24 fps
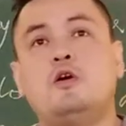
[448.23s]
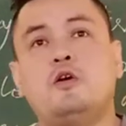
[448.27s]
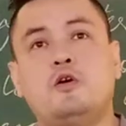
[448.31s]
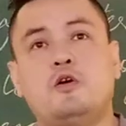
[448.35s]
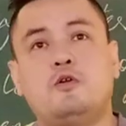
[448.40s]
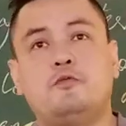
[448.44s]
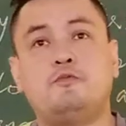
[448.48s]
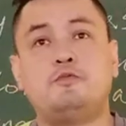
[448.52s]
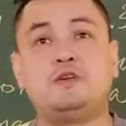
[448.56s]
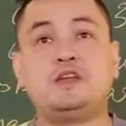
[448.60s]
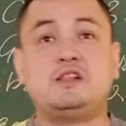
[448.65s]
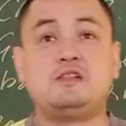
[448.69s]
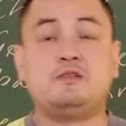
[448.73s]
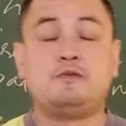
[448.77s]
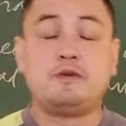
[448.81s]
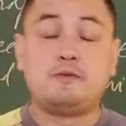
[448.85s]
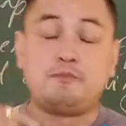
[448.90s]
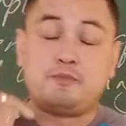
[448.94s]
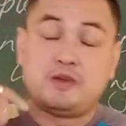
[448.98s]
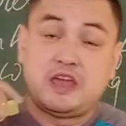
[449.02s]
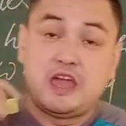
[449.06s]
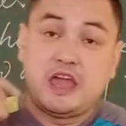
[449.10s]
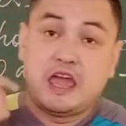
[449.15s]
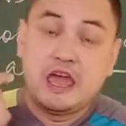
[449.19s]
will
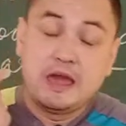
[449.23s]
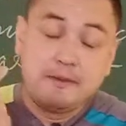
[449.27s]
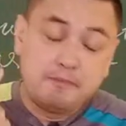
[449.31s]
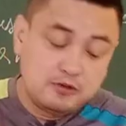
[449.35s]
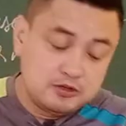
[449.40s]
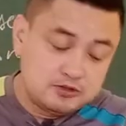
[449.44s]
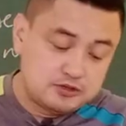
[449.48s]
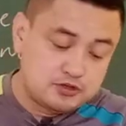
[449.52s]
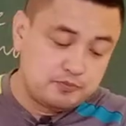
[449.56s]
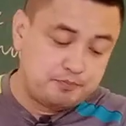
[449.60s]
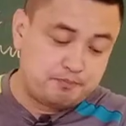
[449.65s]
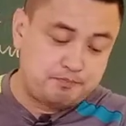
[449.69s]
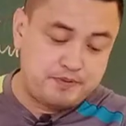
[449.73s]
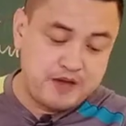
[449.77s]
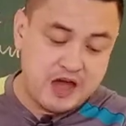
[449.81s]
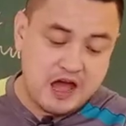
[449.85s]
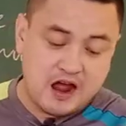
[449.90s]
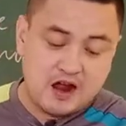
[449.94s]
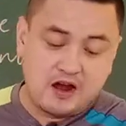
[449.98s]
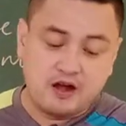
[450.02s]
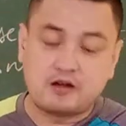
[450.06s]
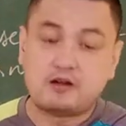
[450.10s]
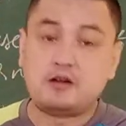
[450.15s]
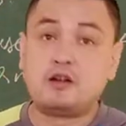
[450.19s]
be able to
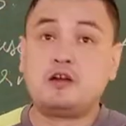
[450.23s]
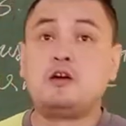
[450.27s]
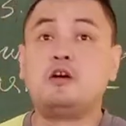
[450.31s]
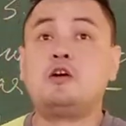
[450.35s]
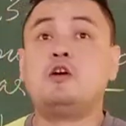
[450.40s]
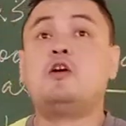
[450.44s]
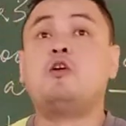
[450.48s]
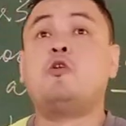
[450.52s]
bear